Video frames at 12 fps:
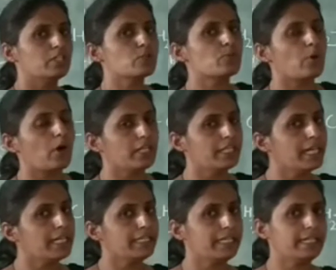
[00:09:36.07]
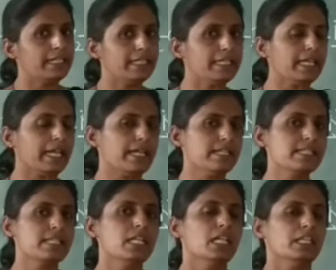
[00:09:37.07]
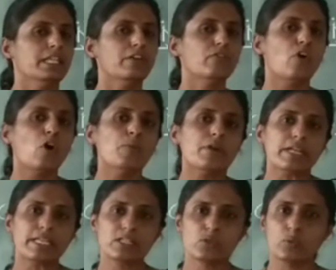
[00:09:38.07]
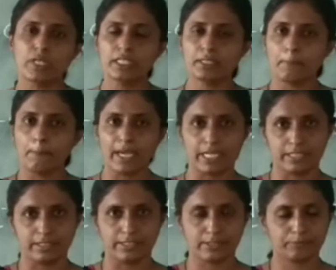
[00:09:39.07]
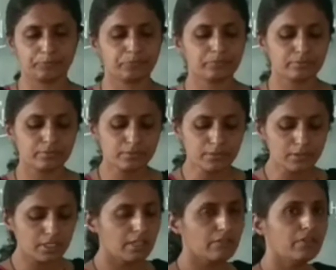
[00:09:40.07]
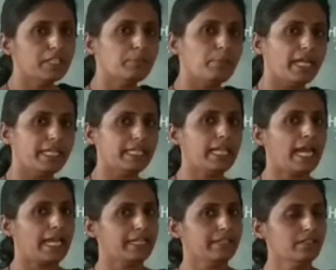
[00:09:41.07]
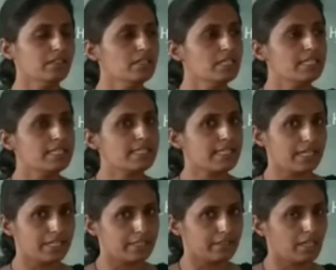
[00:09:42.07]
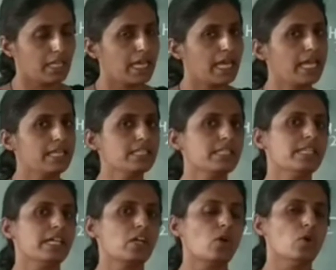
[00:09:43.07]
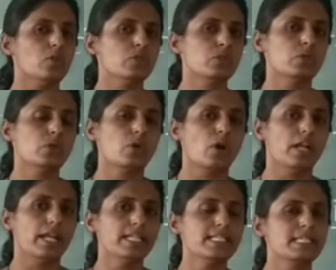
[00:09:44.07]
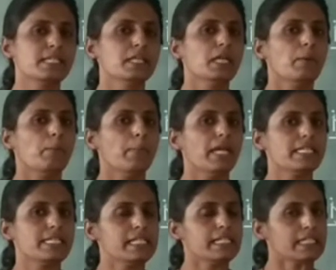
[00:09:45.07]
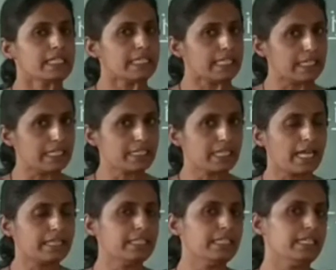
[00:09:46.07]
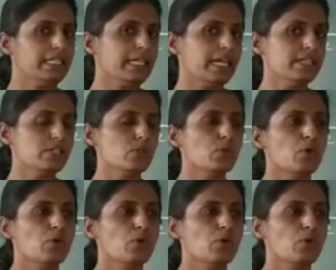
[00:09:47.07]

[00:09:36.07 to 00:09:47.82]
these polydentate ligands, they form rings with metals, with metal at the center. Hence they are also called as metal chelate. And the ligands,